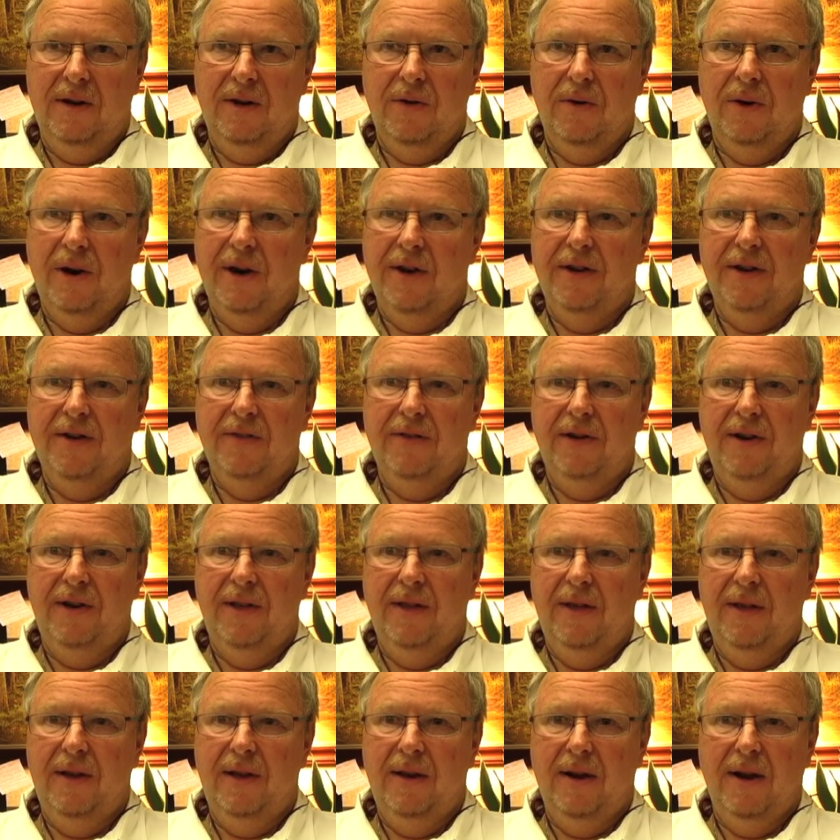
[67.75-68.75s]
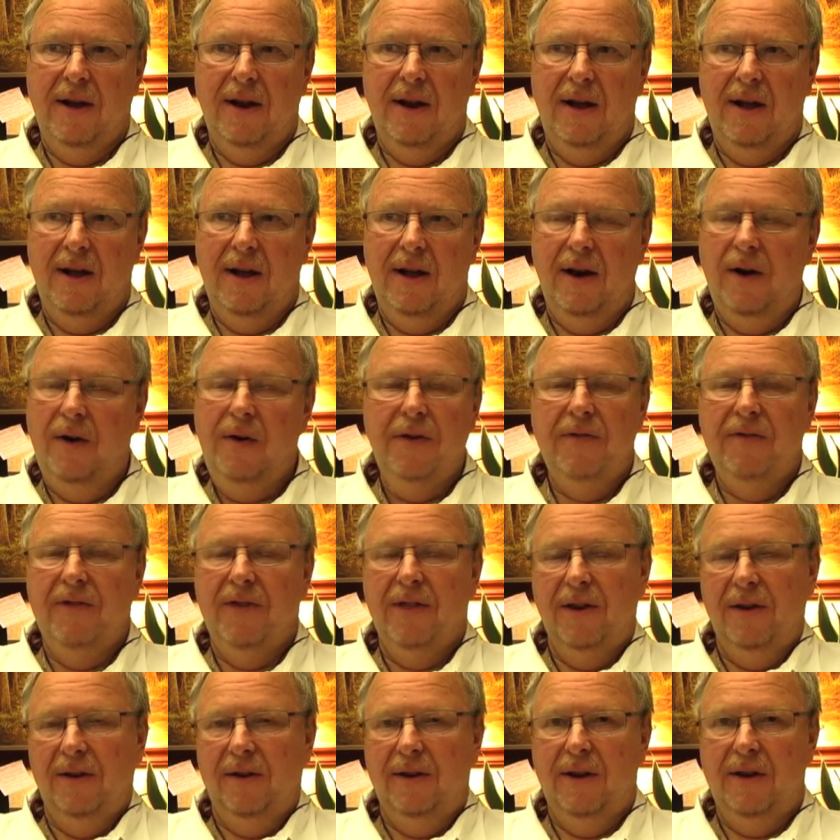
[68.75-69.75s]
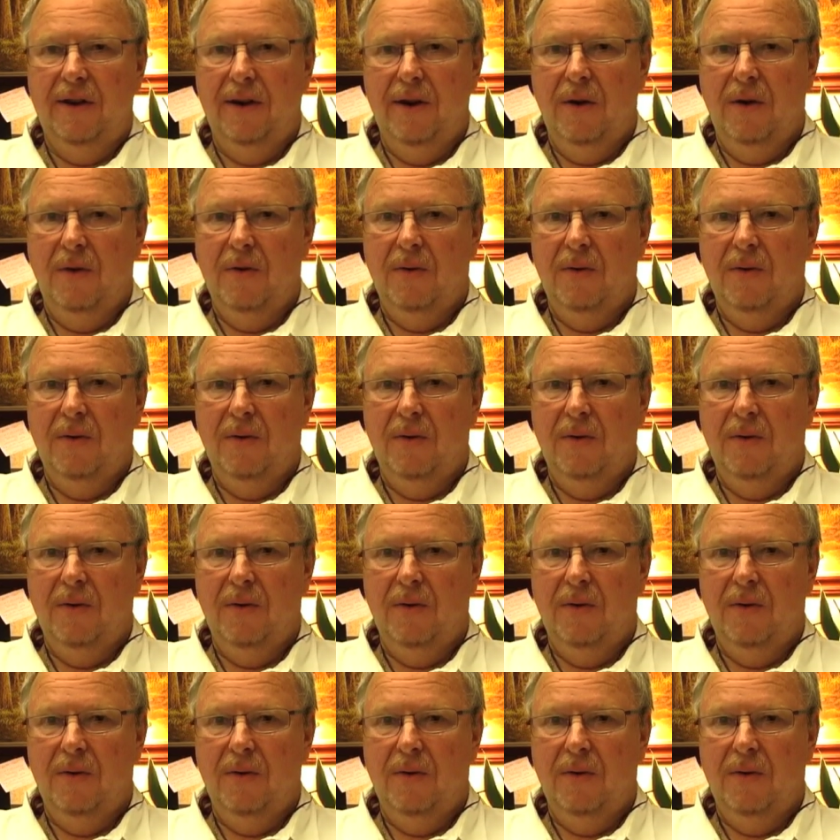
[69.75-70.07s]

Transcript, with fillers: creativity. I don't even think they know.